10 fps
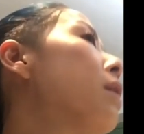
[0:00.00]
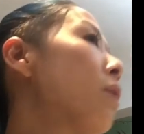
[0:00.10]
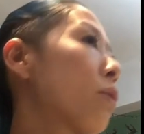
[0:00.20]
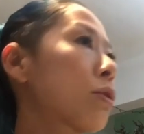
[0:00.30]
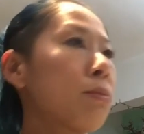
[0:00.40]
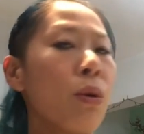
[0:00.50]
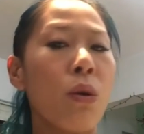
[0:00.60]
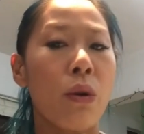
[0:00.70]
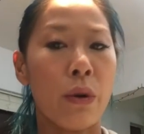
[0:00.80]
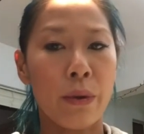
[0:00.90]
looks
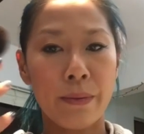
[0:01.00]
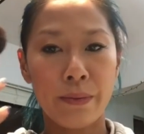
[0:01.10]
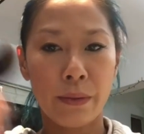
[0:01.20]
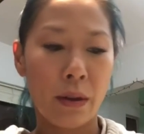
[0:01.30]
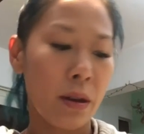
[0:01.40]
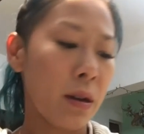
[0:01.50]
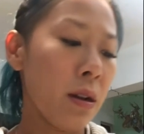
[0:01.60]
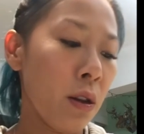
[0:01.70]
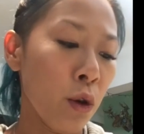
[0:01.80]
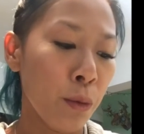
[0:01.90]
more
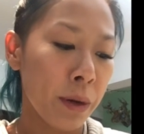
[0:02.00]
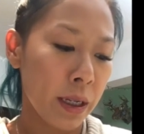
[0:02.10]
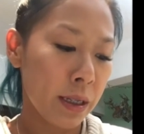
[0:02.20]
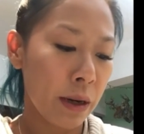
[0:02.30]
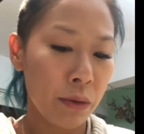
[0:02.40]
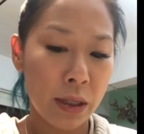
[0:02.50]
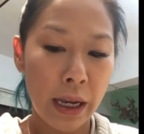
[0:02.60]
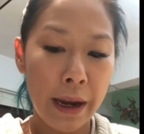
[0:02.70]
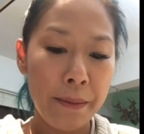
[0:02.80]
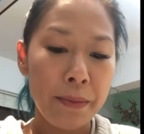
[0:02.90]
luminous, I would
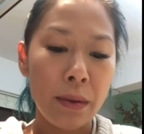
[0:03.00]
say.